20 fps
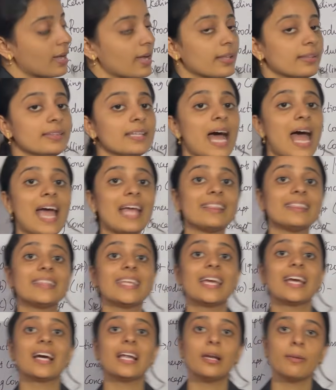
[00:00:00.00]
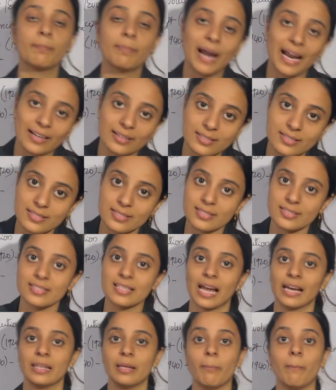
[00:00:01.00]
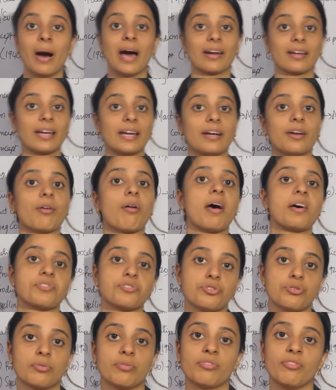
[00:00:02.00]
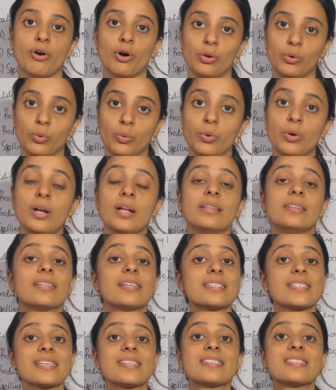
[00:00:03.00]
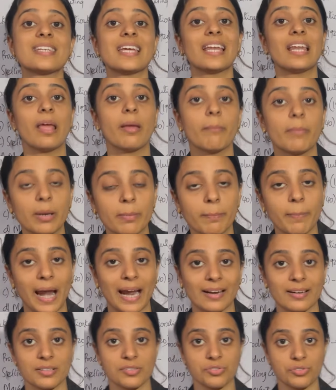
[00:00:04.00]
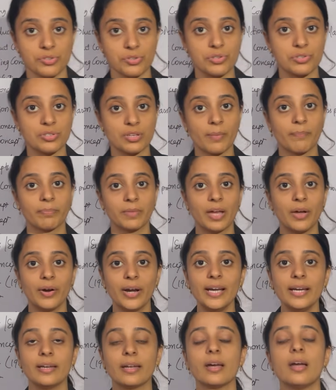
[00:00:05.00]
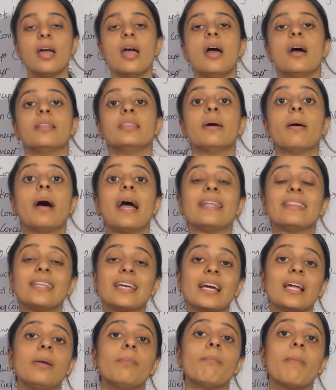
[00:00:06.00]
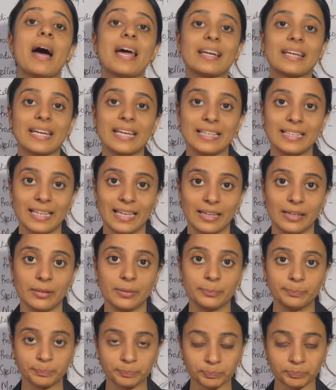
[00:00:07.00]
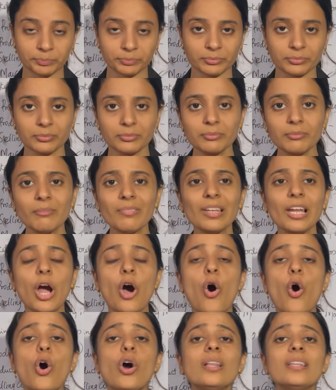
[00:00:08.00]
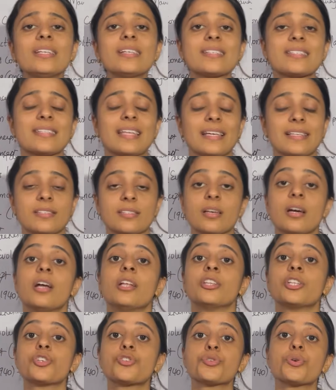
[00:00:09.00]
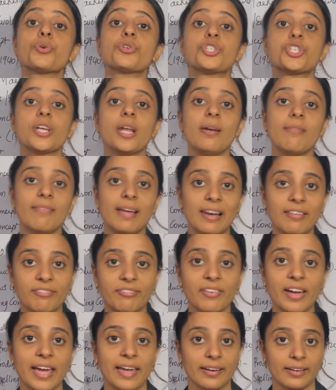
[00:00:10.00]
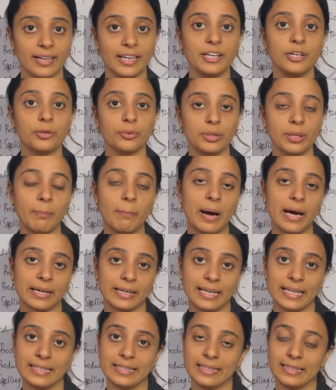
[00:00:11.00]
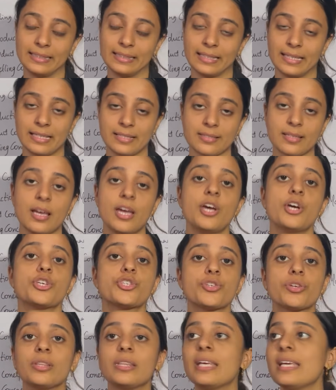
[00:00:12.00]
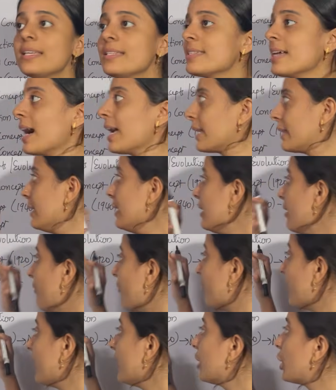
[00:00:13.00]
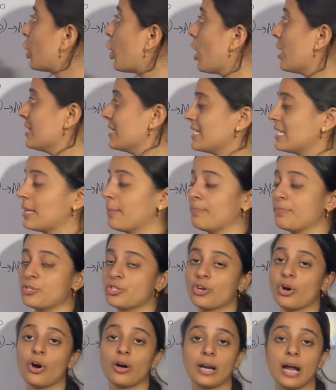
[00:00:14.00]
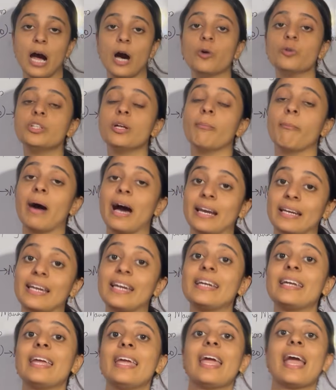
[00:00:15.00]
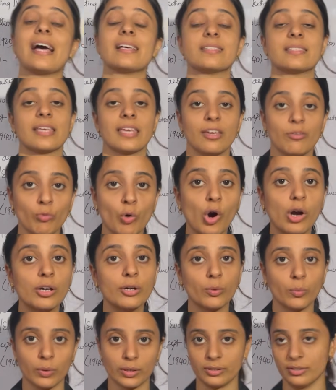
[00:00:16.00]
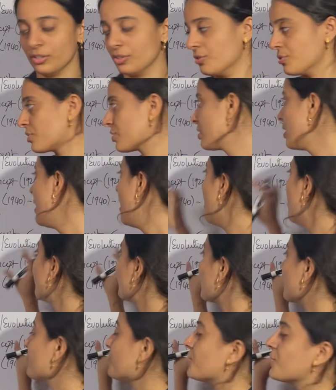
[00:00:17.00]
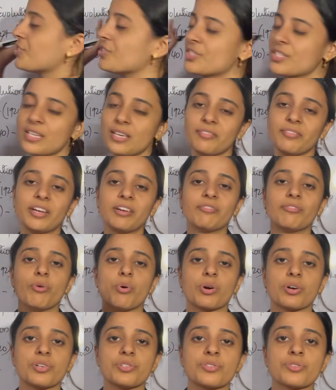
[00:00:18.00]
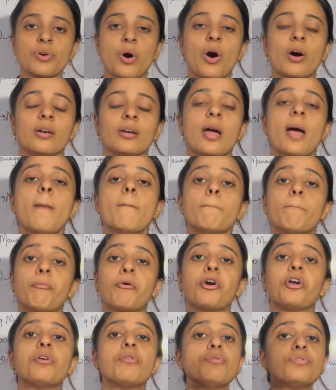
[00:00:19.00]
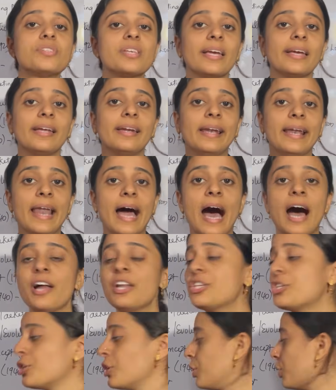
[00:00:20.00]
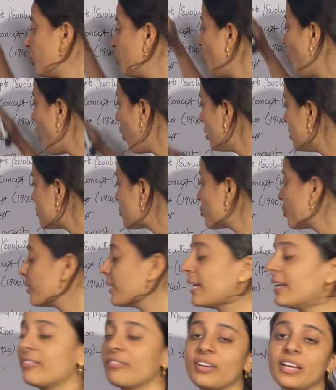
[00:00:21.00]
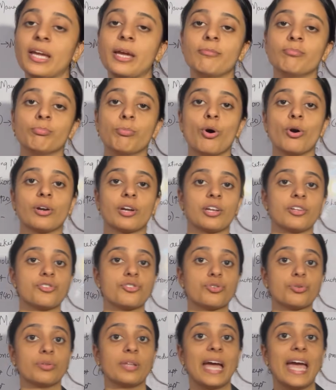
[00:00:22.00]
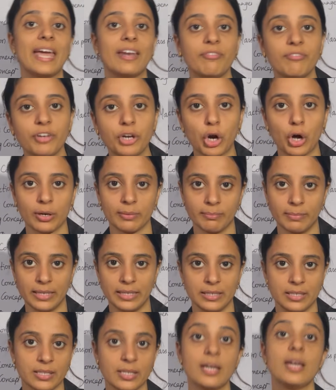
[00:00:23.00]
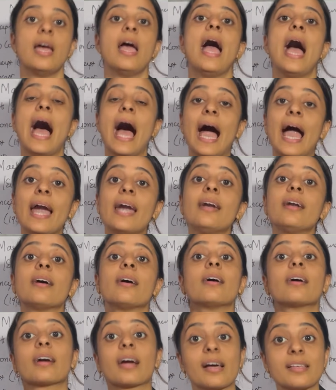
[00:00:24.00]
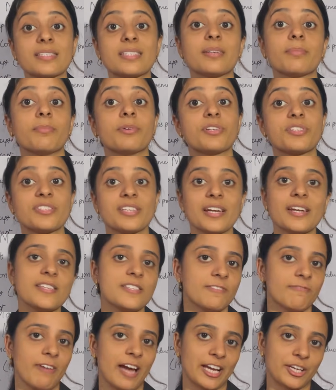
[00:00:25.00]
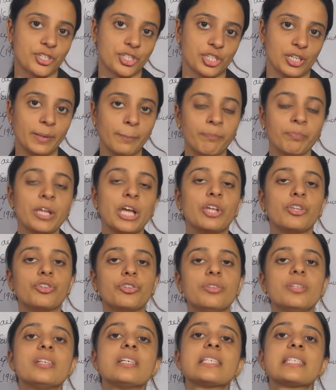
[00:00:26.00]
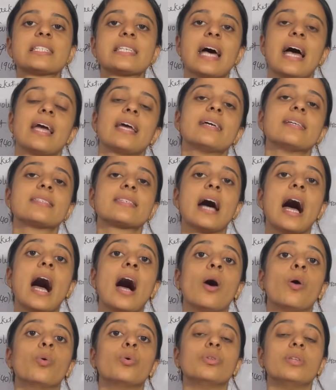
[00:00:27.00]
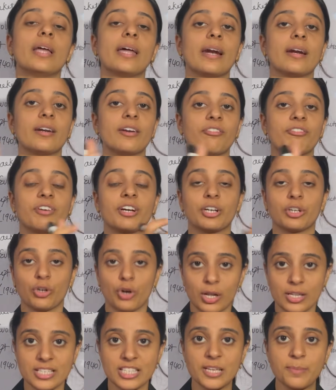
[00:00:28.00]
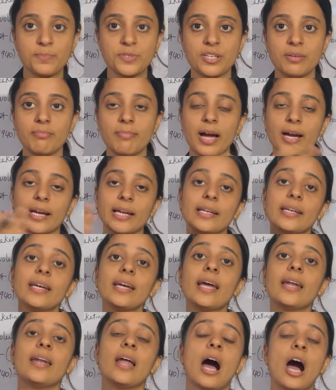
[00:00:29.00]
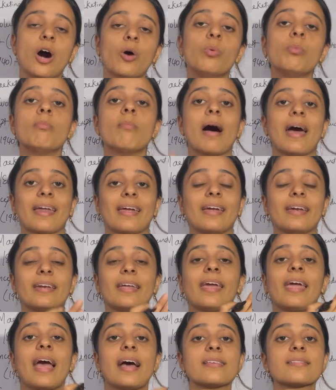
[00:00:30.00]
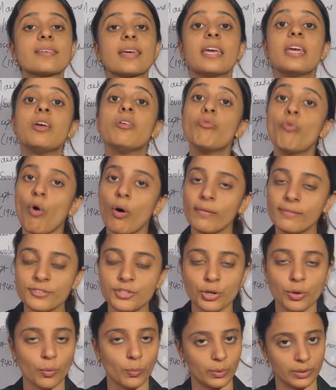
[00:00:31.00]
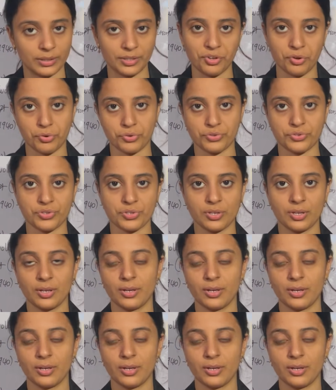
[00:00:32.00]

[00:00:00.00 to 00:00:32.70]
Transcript: The ethical practices that the marketer has to follow, the sustainable practices, right? The ethical marketing, all these things, the social welfare into the marketing things. So these are the different concepts or how the marketing has evolved over the years, from just giving focus on producing in large to also giving importance to the environment and customer satisfaction. This is how there are different concepts in marketing and how marketing has evolved over the years.